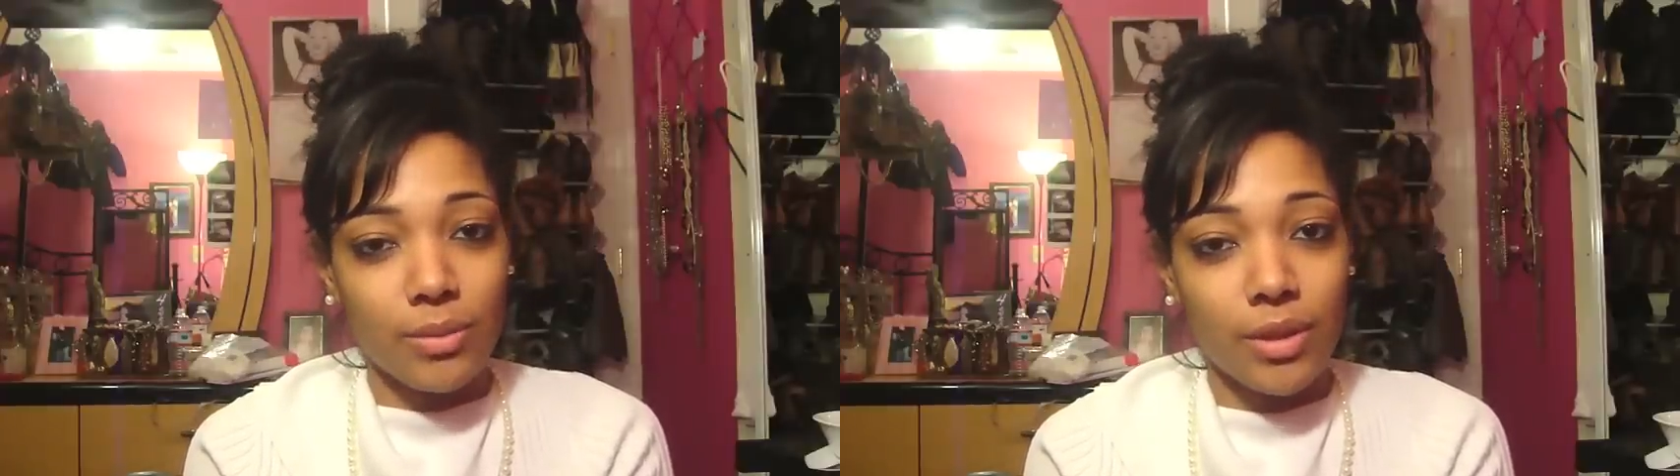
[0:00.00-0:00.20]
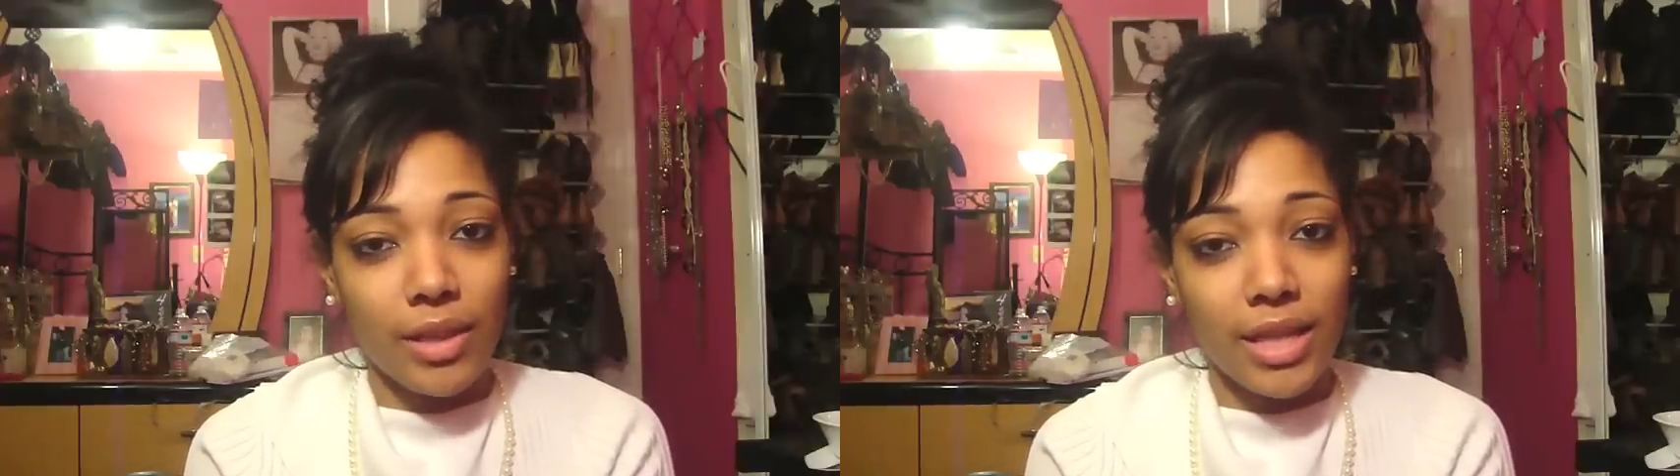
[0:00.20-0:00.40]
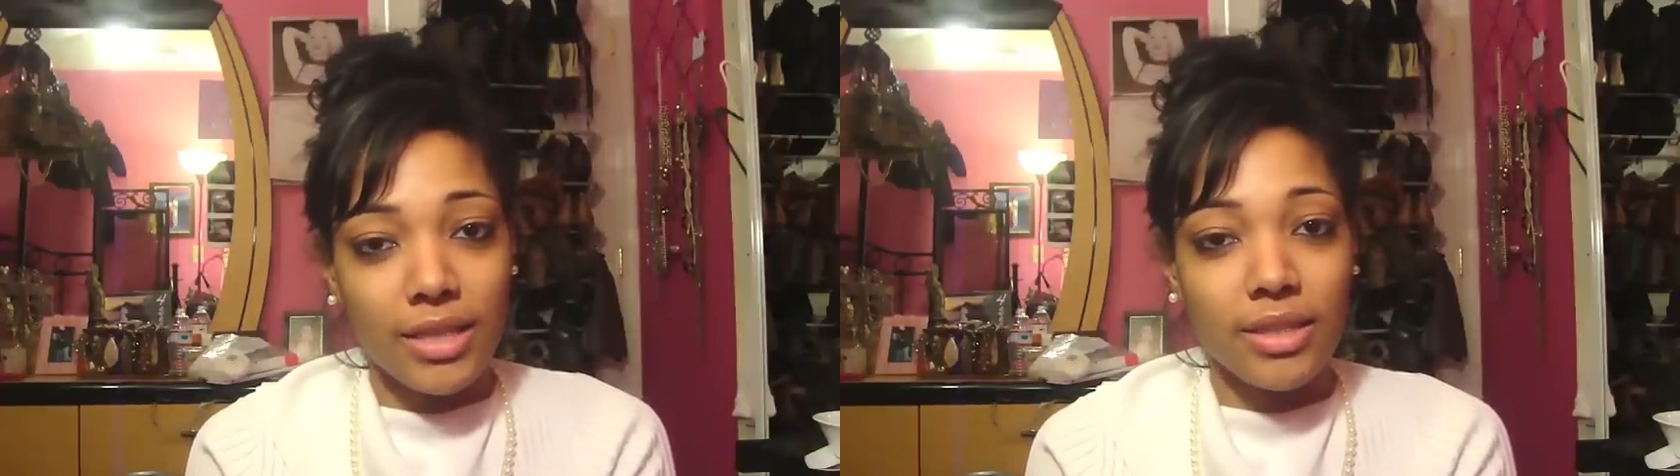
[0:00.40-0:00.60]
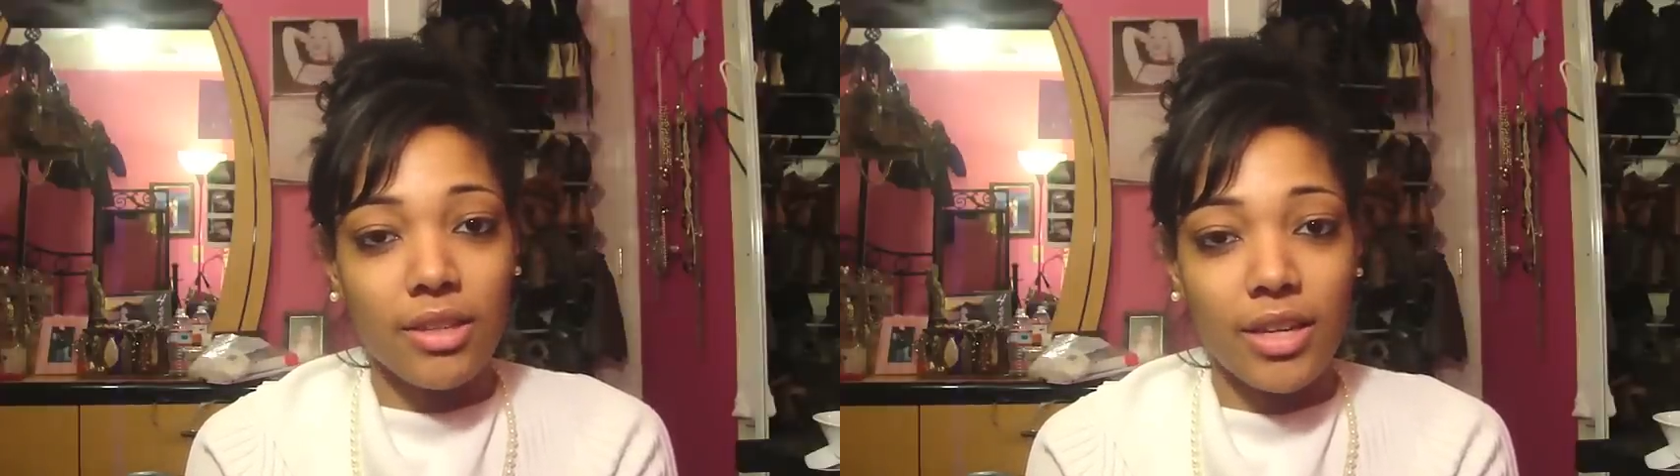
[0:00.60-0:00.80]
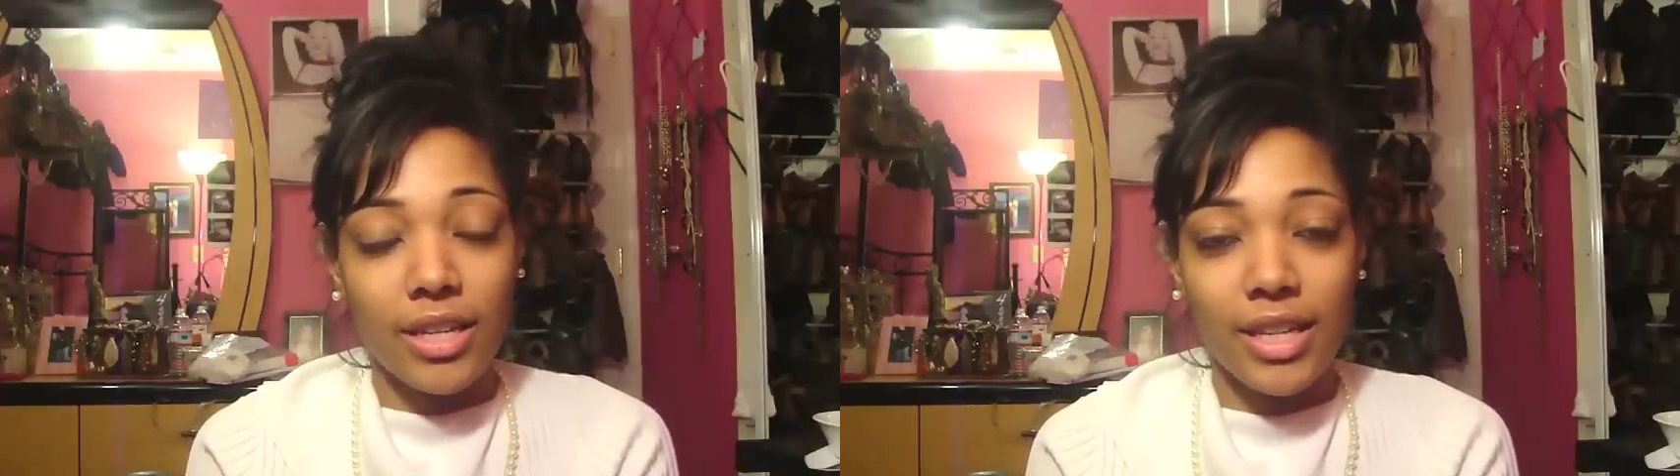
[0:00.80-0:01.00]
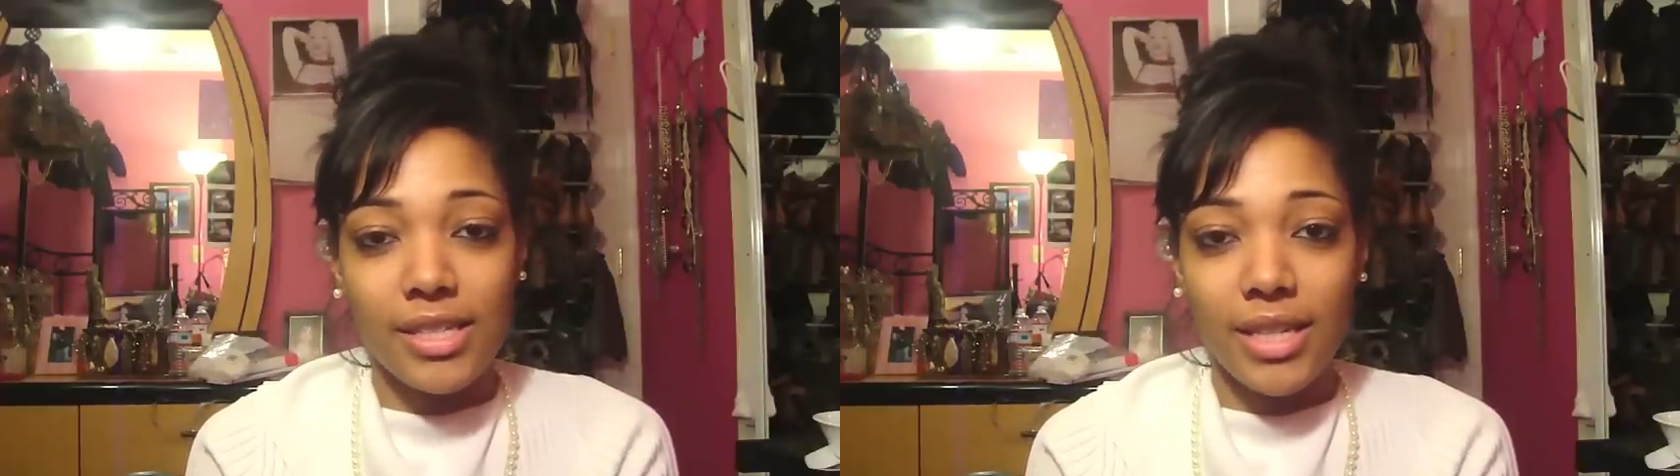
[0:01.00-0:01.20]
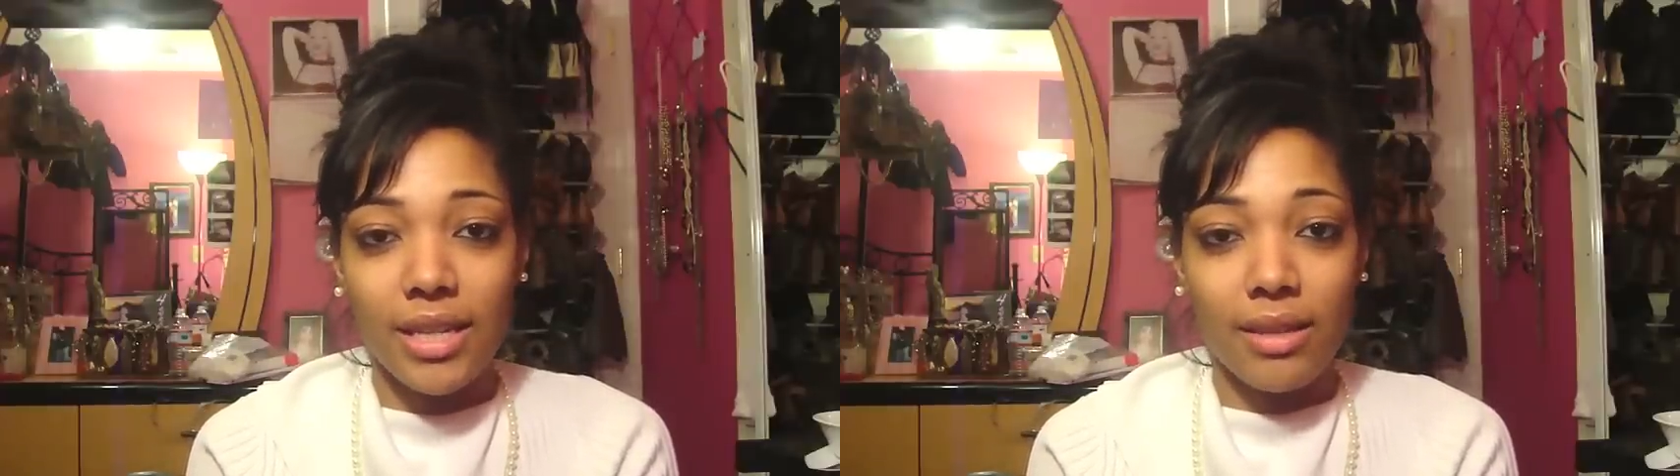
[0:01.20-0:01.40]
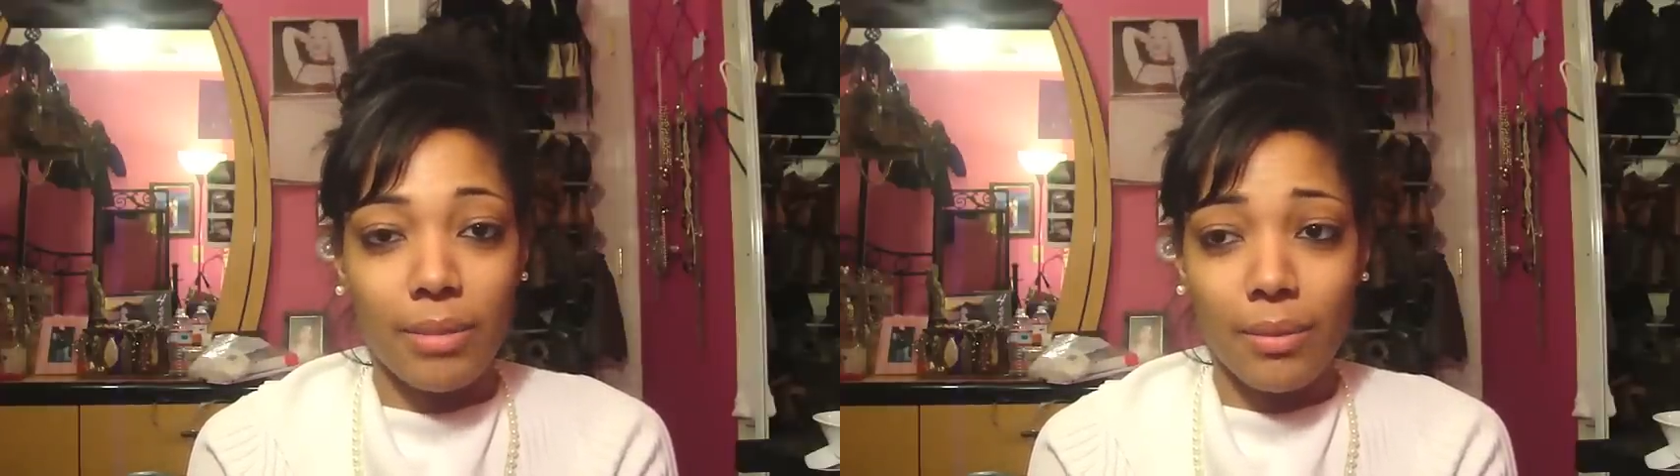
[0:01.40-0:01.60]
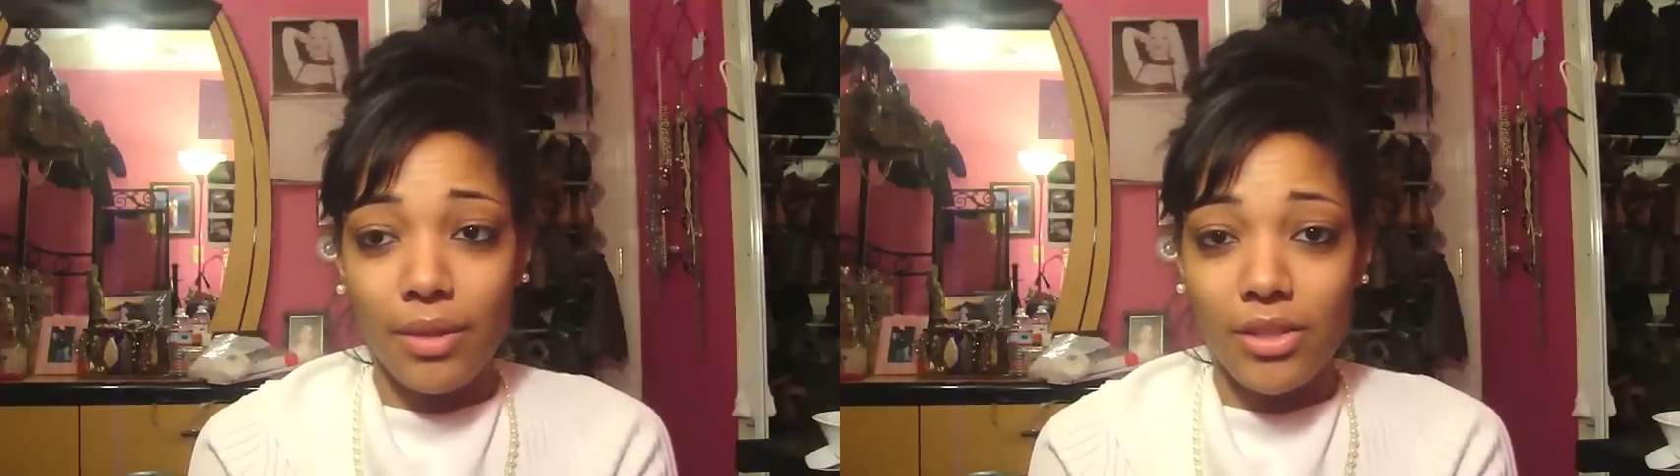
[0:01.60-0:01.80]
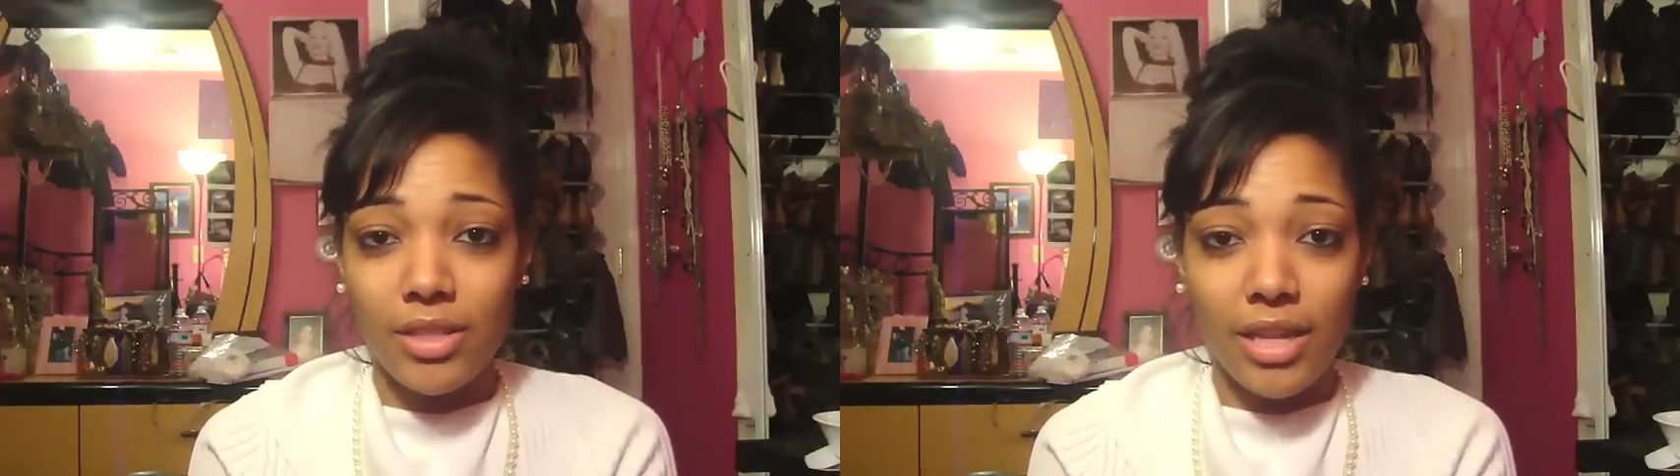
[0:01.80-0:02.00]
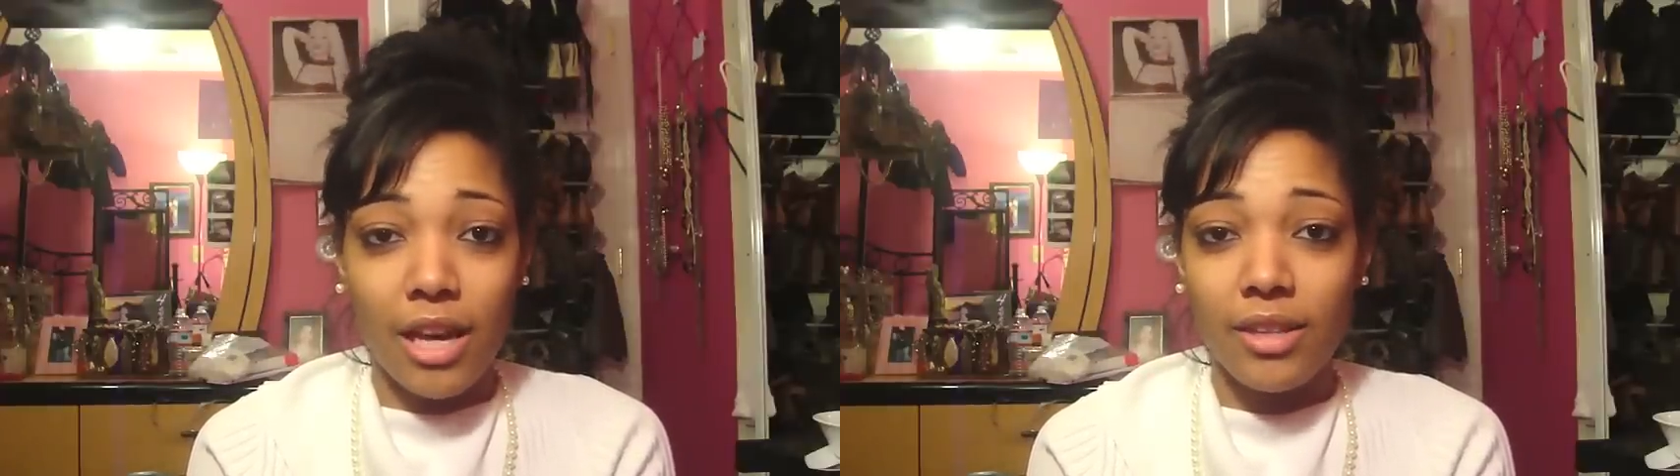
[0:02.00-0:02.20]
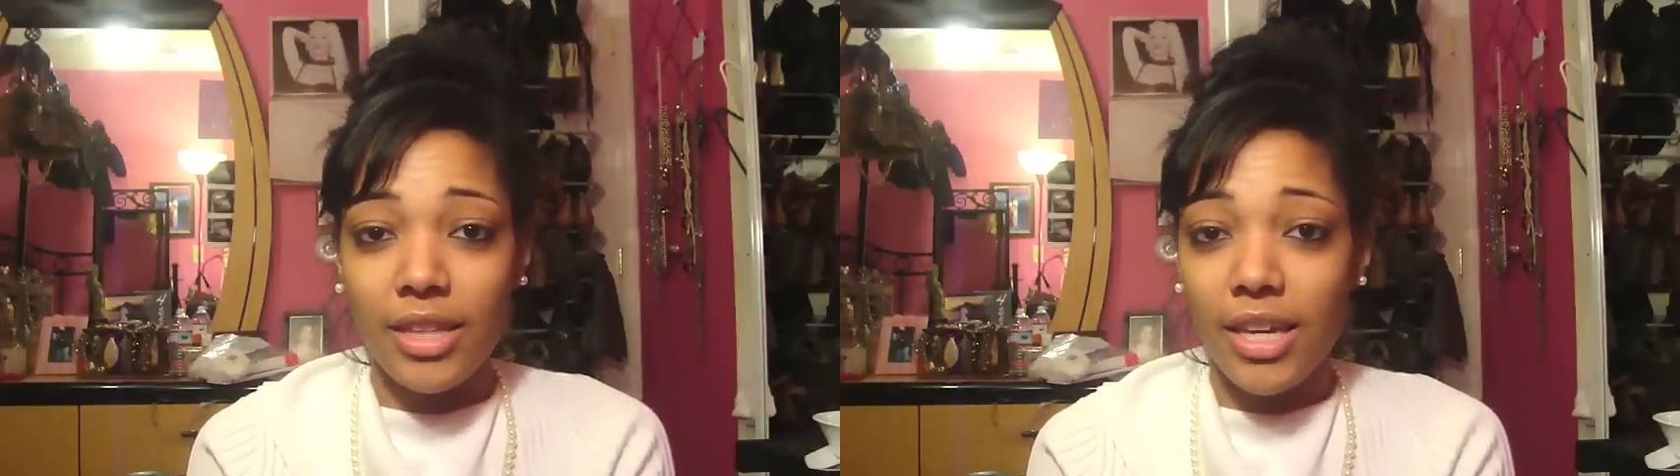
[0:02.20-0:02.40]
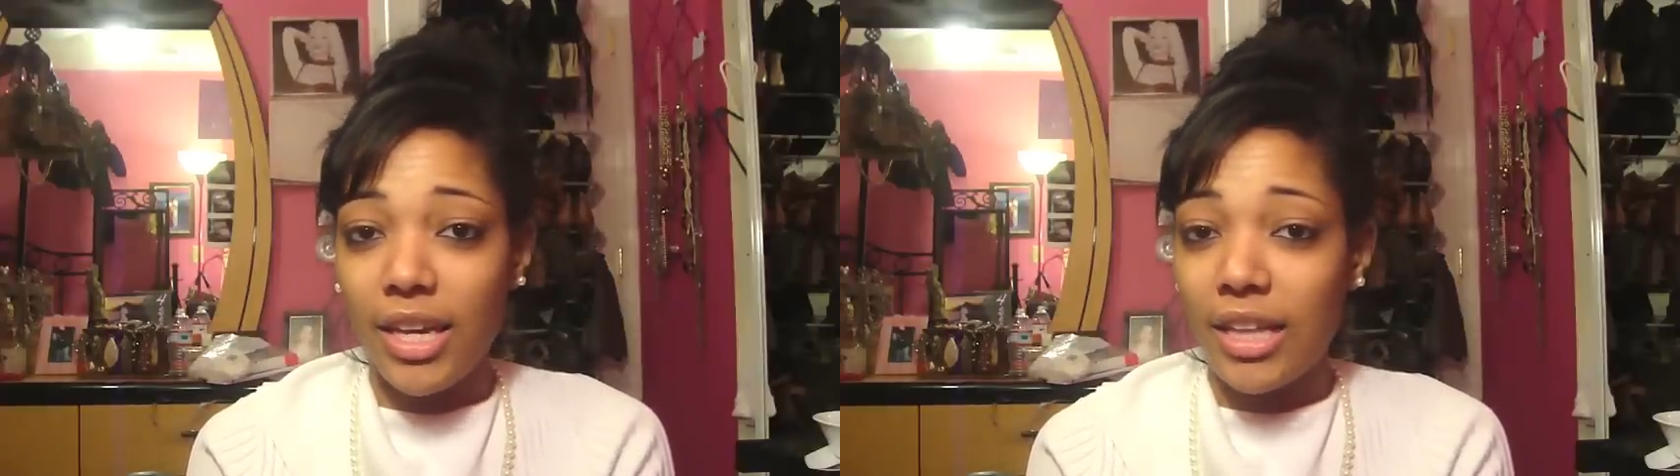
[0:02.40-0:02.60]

So that's good. And they said the baby looked healthy.